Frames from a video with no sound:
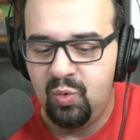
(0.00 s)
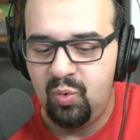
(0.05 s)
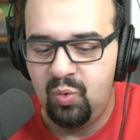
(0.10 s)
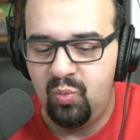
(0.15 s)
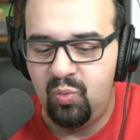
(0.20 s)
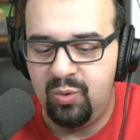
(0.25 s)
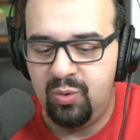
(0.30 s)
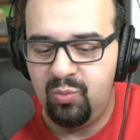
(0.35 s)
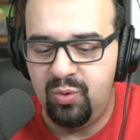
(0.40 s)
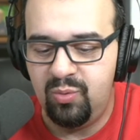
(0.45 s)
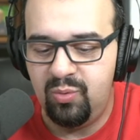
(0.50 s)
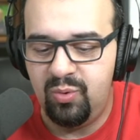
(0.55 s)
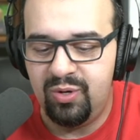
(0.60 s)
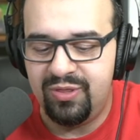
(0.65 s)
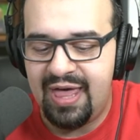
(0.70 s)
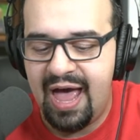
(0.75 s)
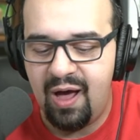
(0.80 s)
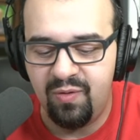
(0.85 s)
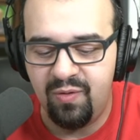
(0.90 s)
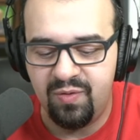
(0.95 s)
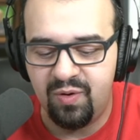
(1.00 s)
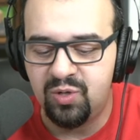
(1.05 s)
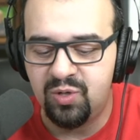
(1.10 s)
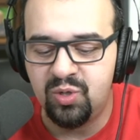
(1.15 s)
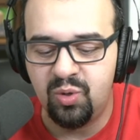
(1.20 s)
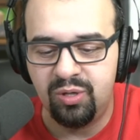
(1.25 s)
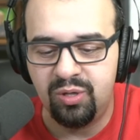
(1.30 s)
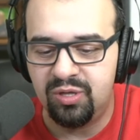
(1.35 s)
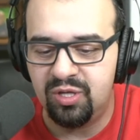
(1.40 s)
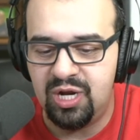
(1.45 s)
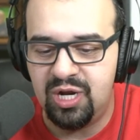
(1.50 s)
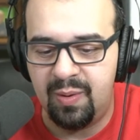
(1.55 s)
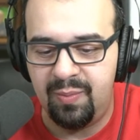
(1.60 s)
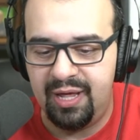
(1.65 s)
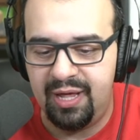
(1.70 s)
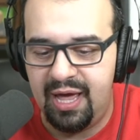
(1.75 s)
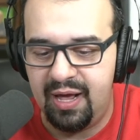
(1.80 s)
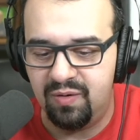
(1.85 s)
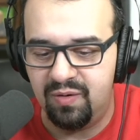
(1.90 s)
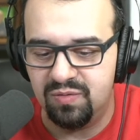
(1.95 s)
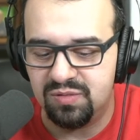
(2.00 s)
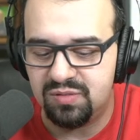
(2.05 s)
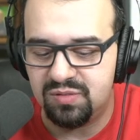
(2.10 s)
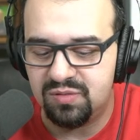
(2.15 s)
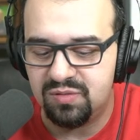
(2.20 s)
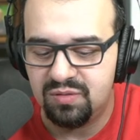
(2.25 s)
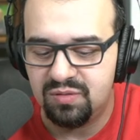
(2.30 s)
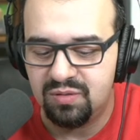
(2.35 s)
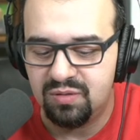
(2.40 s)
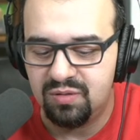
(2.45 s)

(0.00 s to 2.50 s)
with how they're doing the double headers.